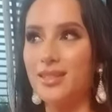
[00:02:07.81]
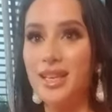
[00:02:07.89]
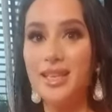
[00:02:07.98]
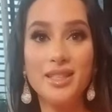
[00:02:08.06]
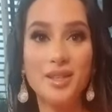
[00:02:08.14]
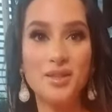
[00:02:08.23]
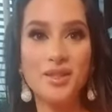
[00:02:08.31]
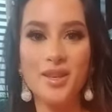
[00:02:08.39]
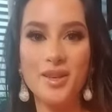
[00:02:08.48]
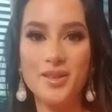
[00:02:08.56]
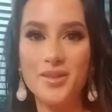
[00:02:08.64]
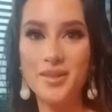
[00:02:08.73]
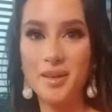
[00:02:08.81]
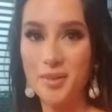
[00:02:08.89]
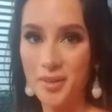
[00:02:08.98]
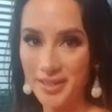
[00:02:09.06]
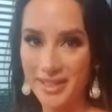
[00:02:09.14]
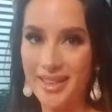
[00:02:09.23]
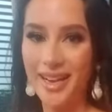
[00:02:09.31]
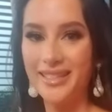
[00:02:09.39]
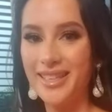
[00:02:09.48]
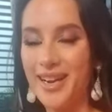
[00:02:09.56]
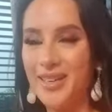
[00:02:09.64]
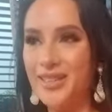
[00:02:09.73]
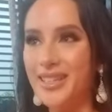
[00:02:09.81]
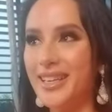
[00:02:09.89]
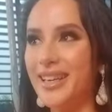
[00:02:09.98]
10 years ago, so I'm 29 now.